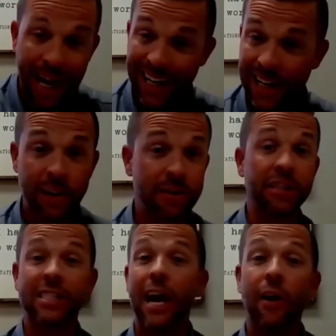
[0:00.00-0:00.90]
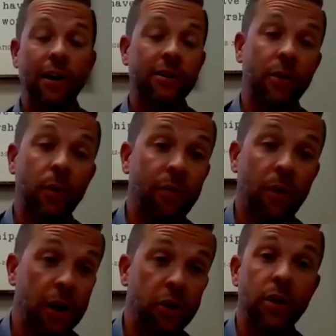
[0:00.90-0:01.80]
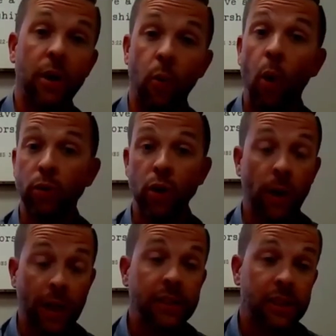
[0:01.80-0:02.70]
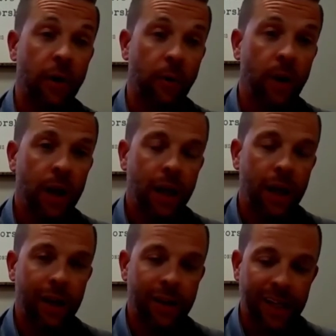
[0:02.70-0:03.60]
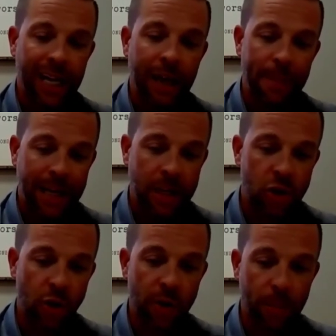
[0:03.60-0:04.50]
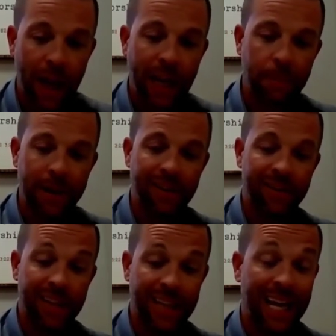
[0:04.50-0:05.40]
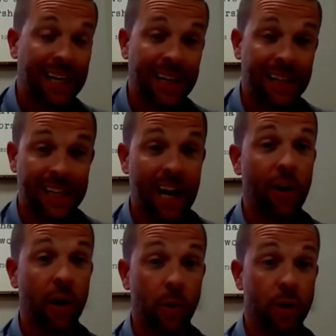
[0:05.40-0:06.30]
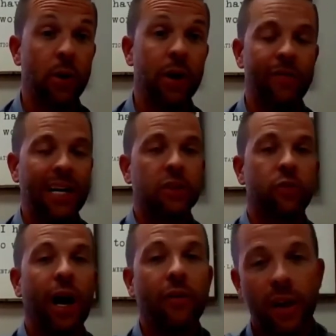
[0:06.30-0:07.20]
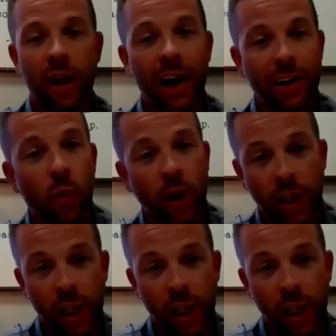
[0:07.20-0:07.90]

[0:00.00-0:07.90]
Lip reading: And then there's just carriers that we've run into that won't do it. So it's again, making sure in the planning piece that the carrier will do it if that's the route the client's wanting